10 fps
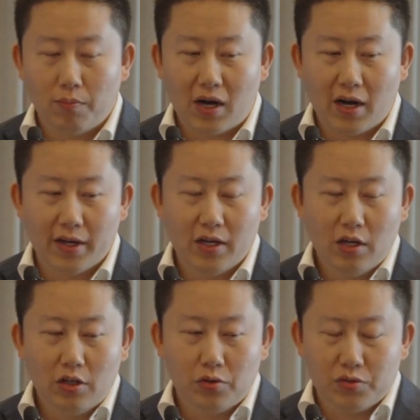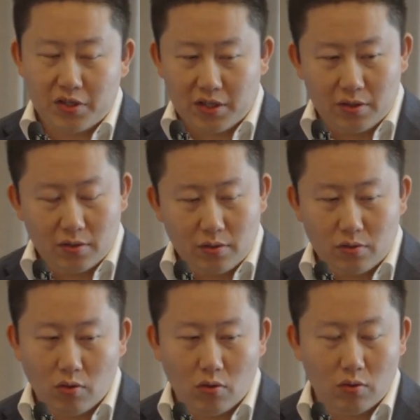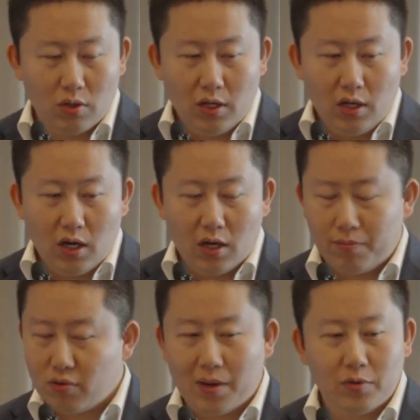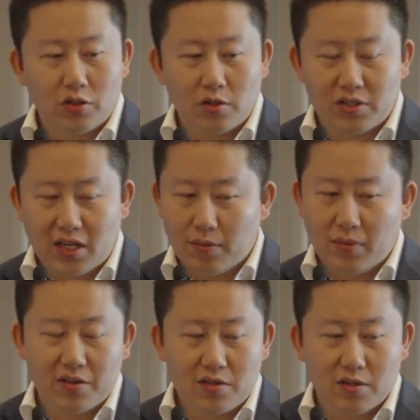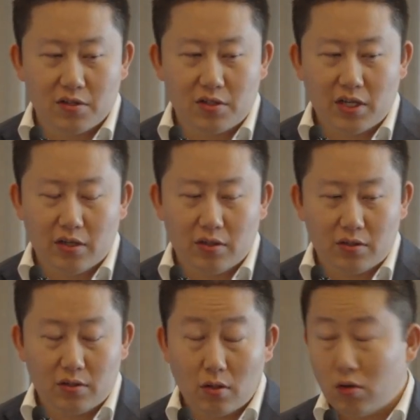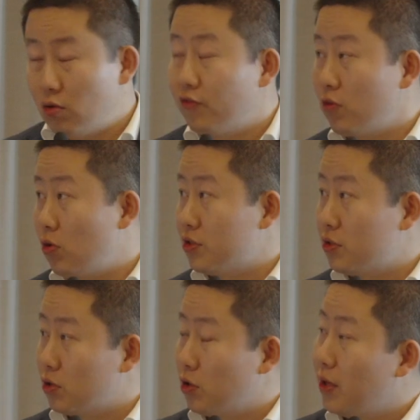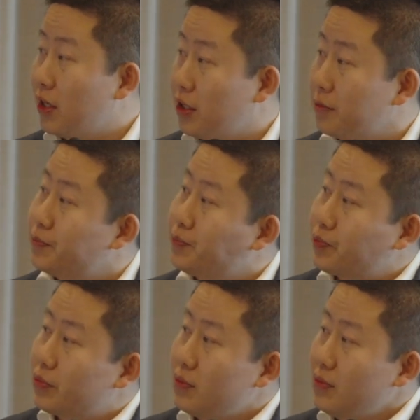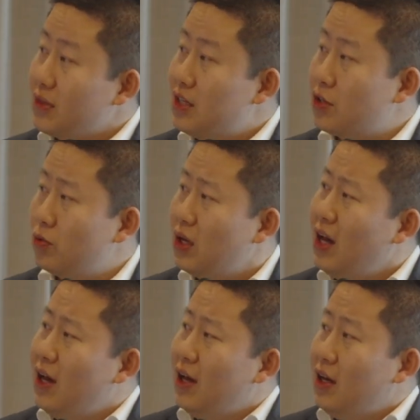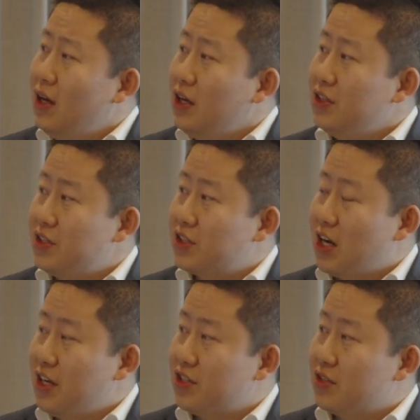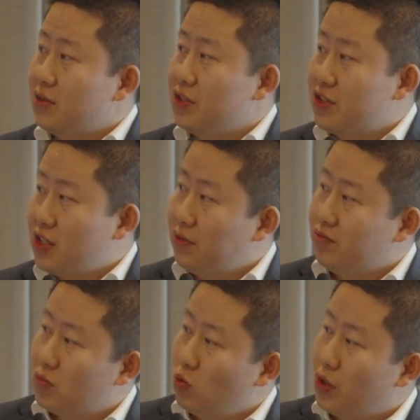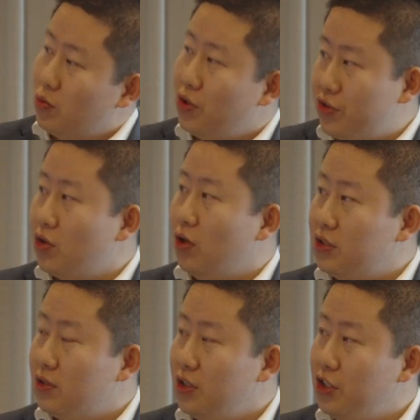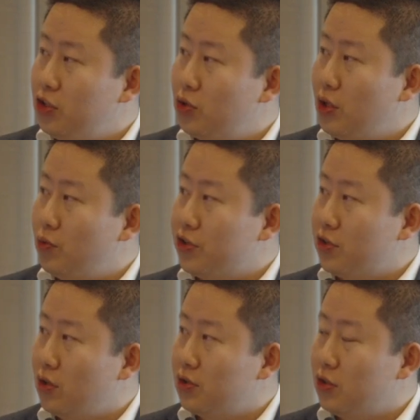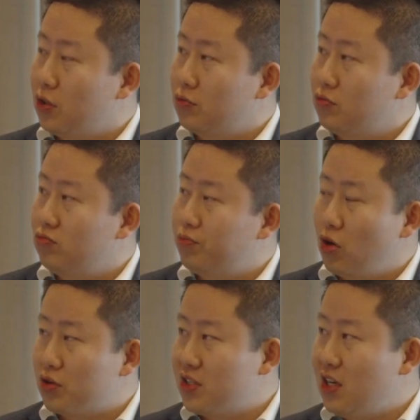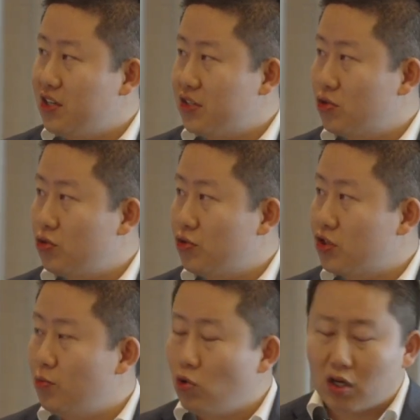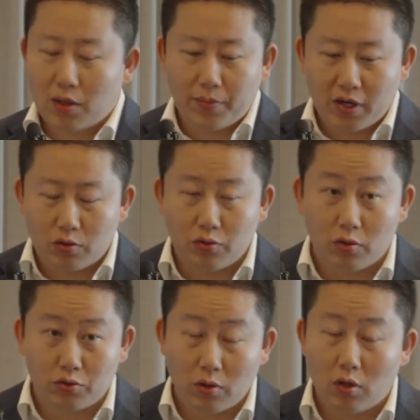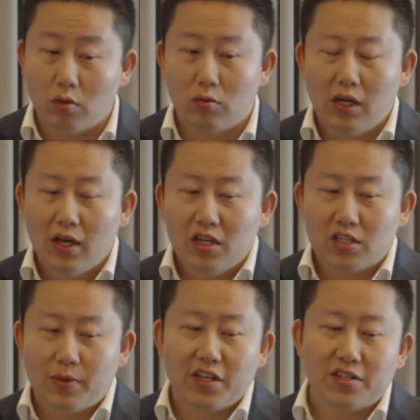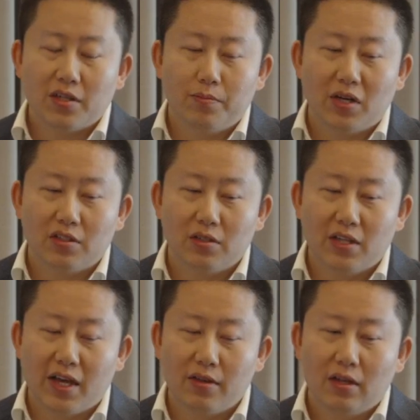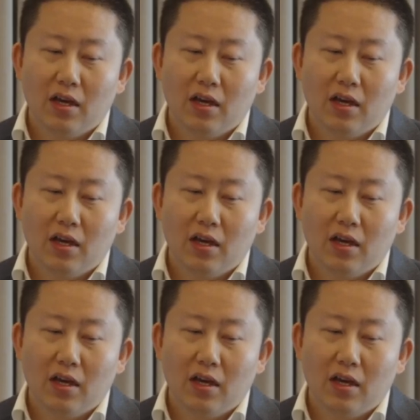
by using your parameters and methods, and of course your domaining. So in this case, it's initially we thought the block size too small compared to your drill hole spacing, but then